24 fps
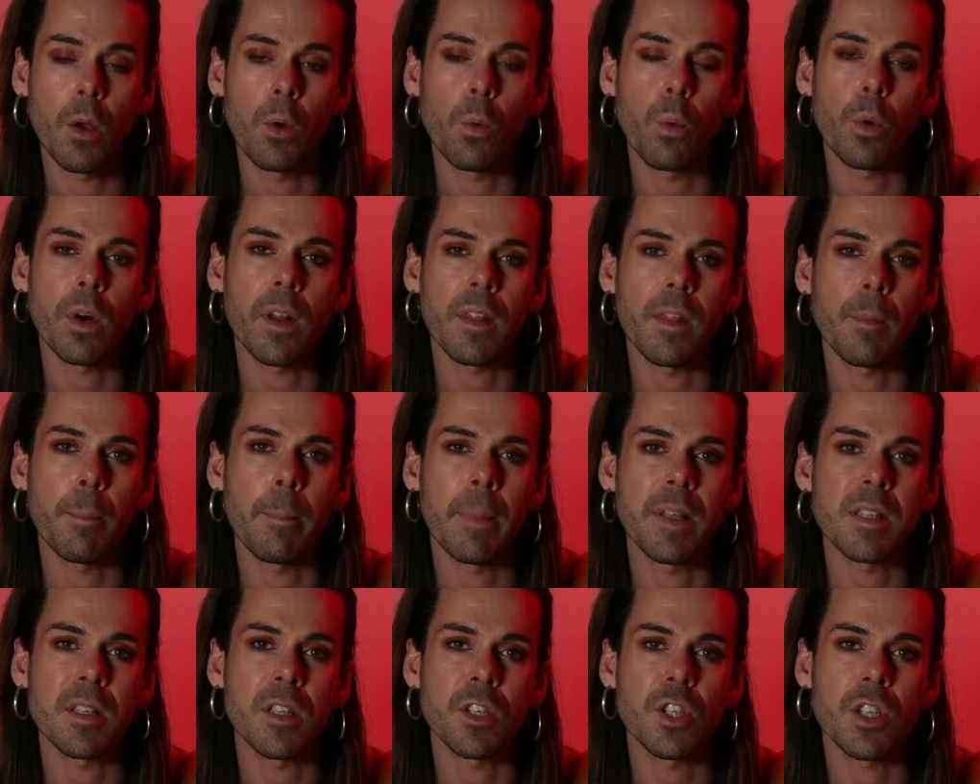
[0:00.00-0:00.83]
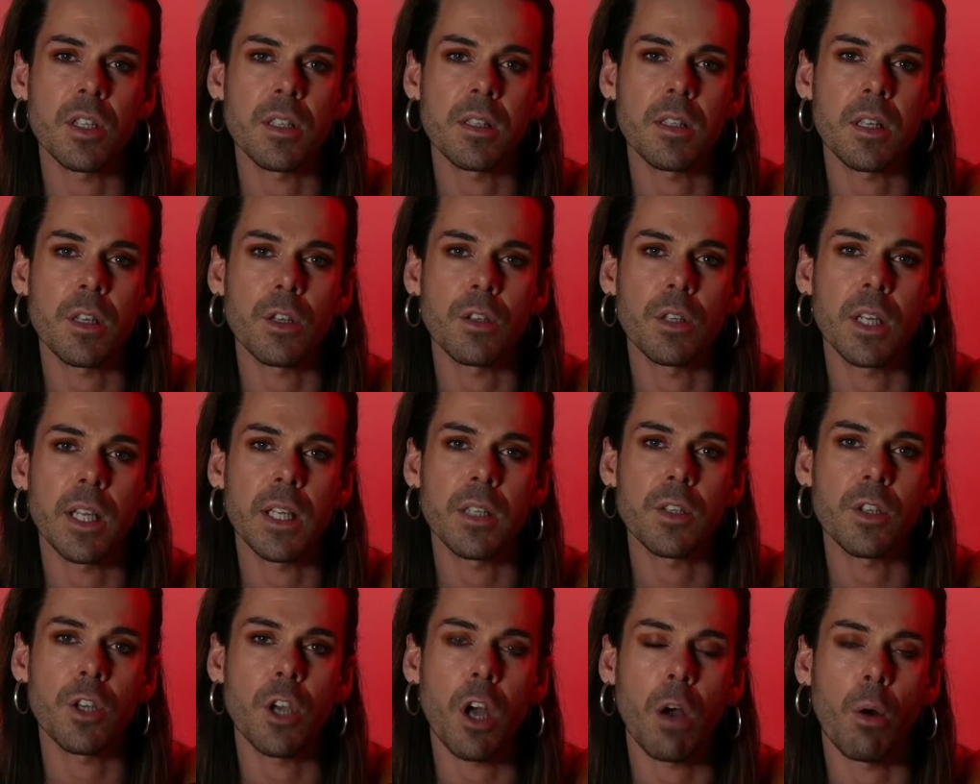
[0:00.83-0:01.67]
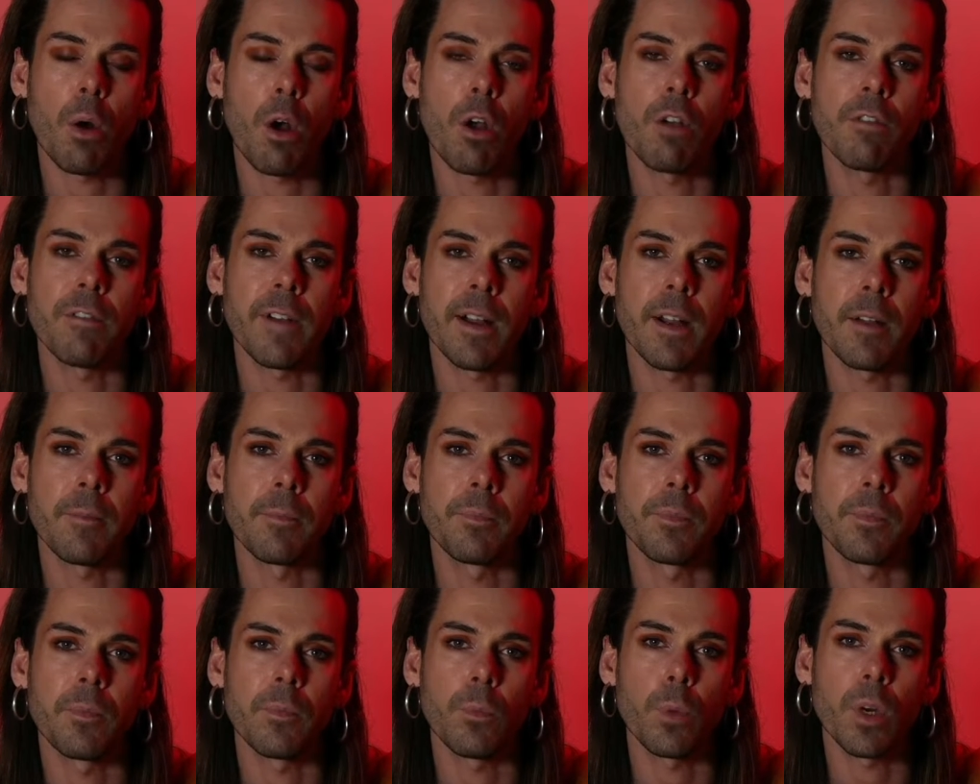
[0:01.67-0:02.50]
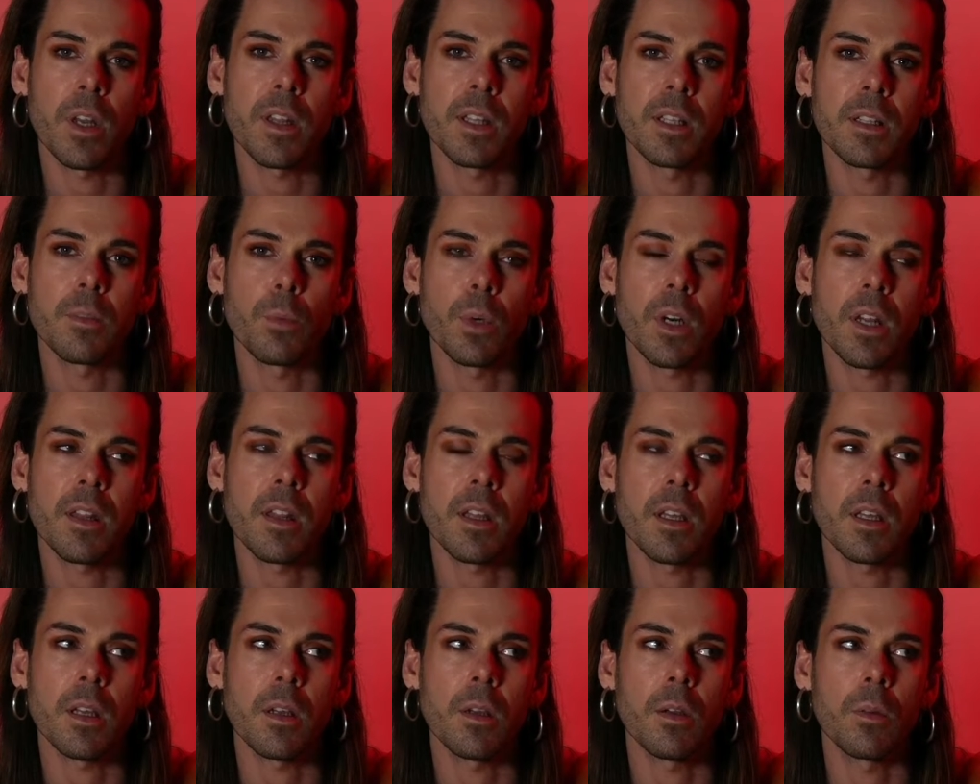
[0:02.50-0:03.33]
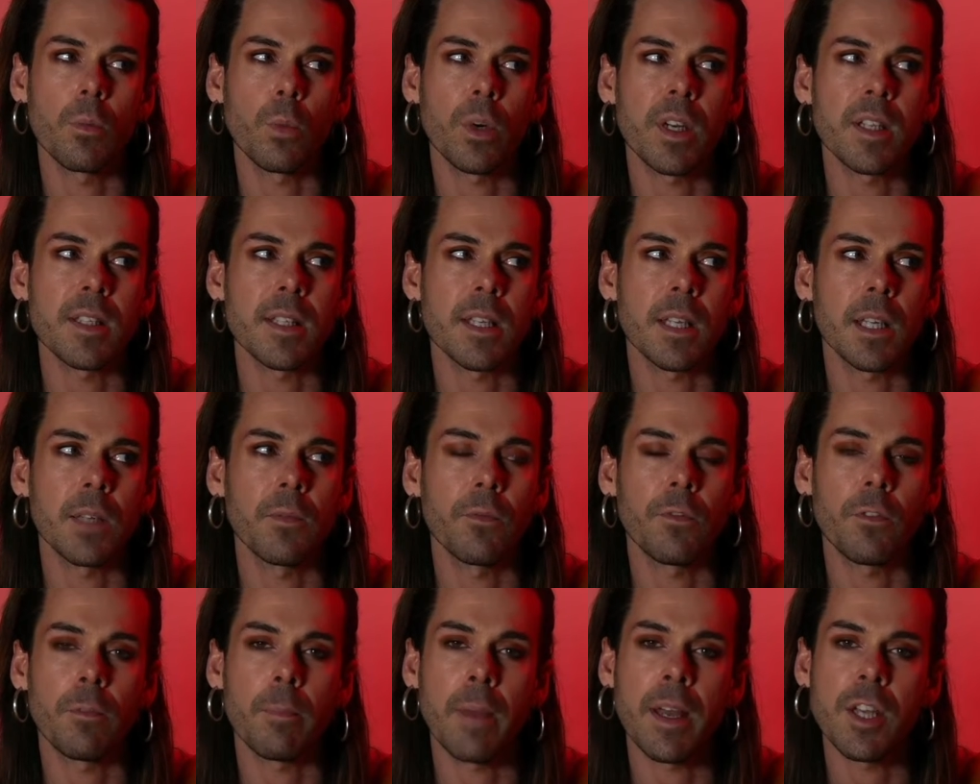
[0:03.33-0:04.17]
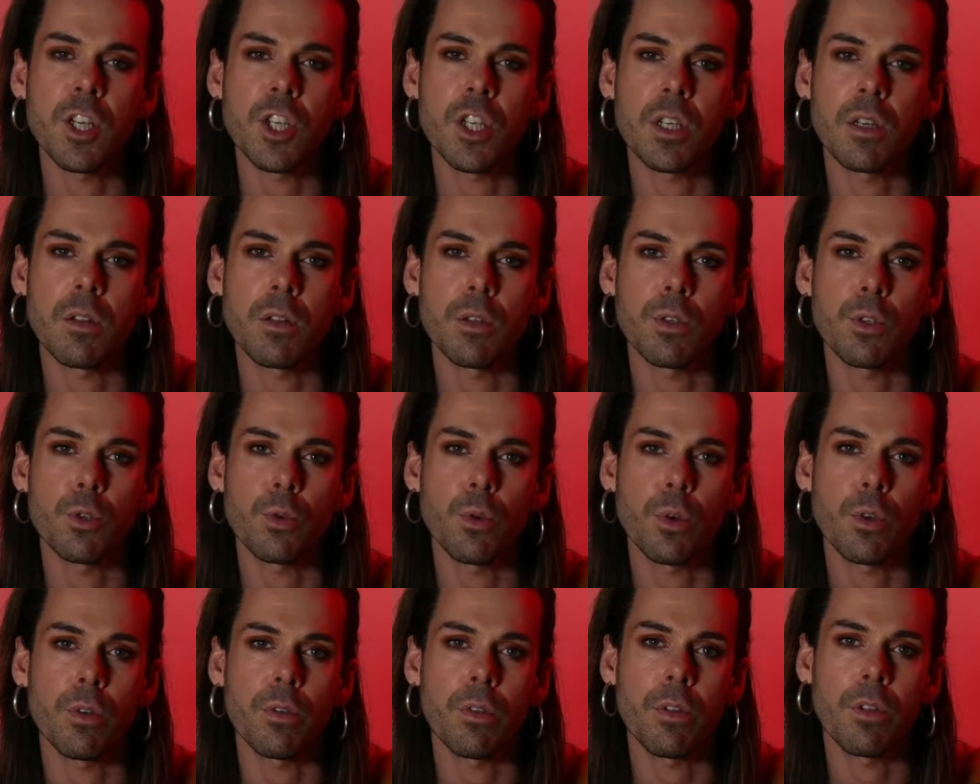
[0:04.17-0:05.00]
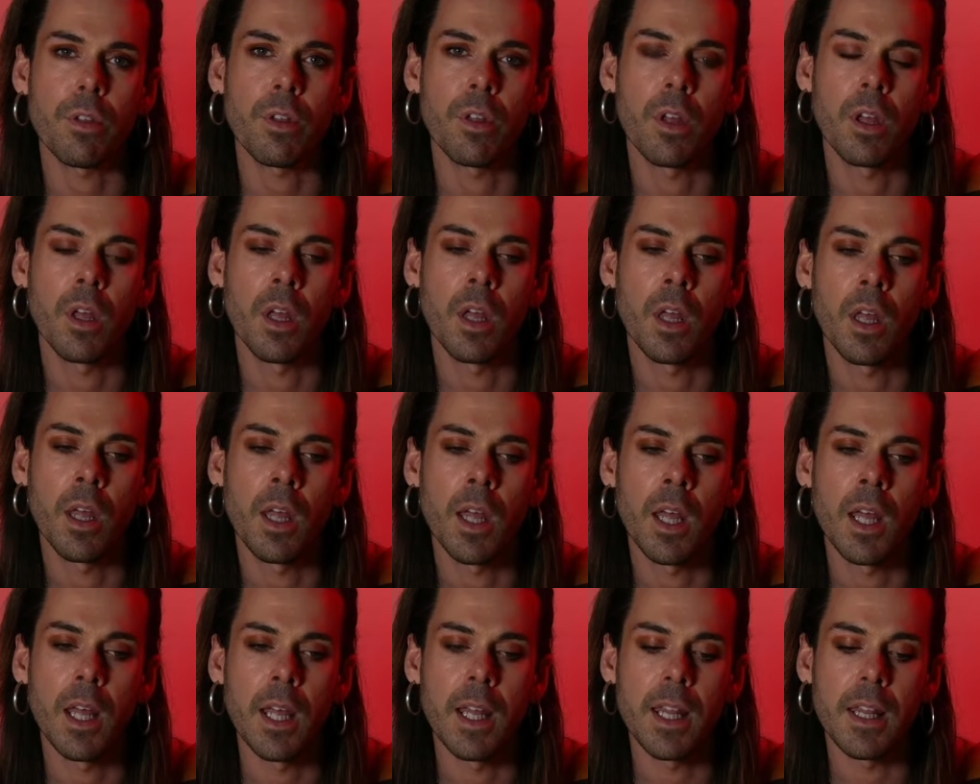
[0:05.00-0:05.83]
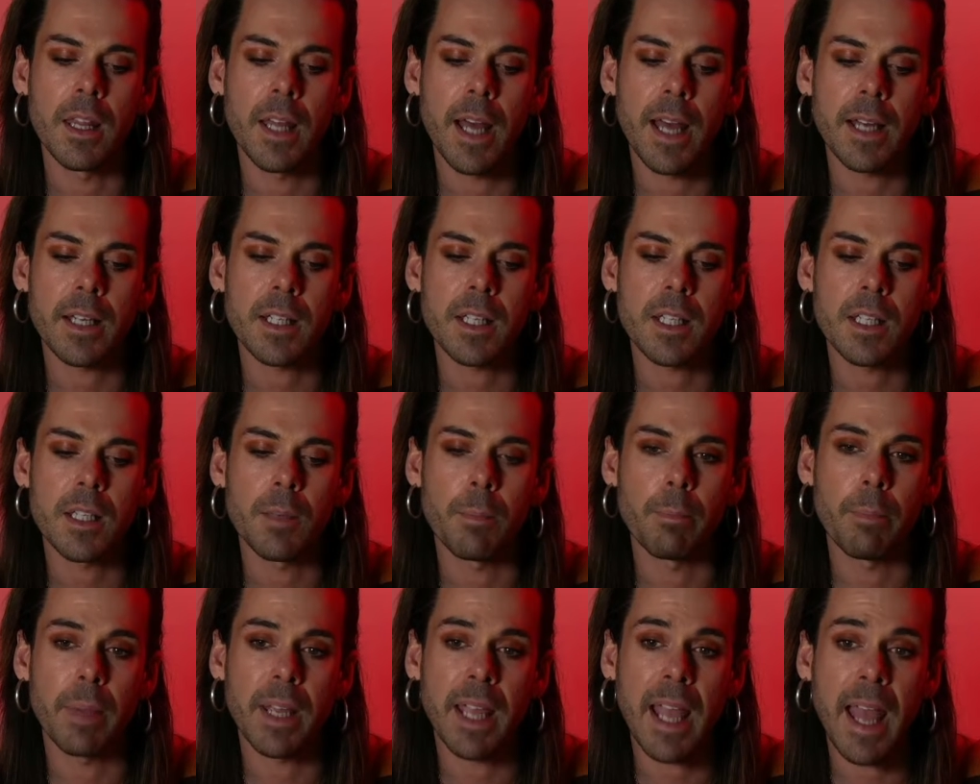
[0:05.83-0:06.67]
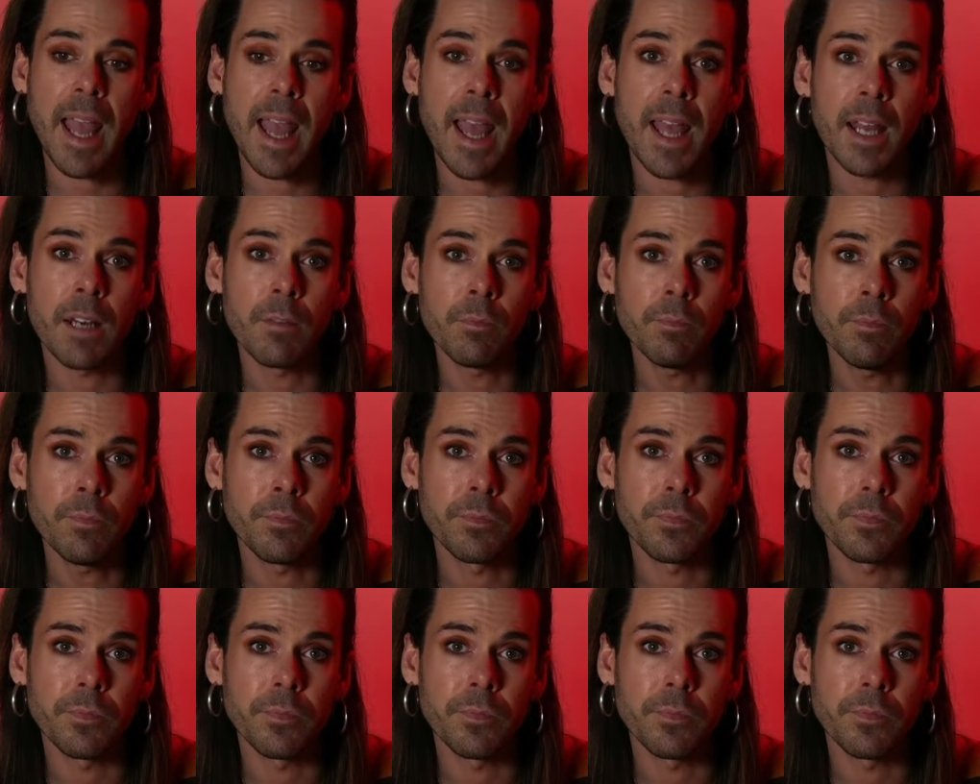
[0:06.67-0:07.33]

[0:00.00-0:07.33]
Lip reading: What are the messages that you need to go over? What is the information, the truth that began